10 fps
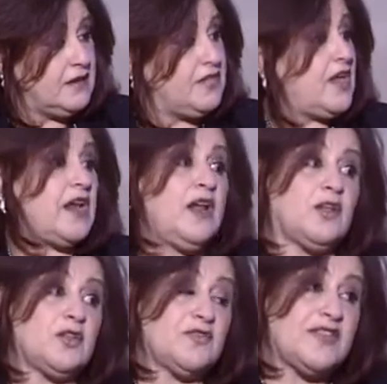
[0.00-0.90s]
there are a
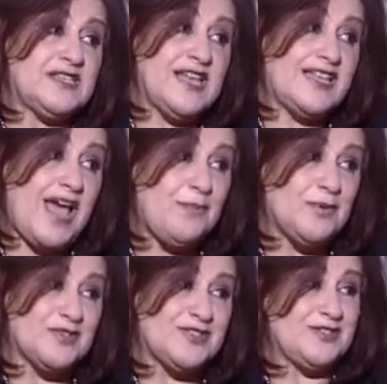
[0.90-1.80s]
lot of things that
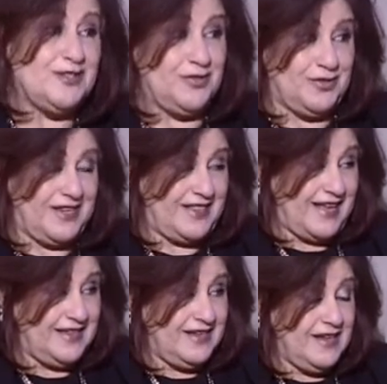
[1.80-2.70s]
happens during that.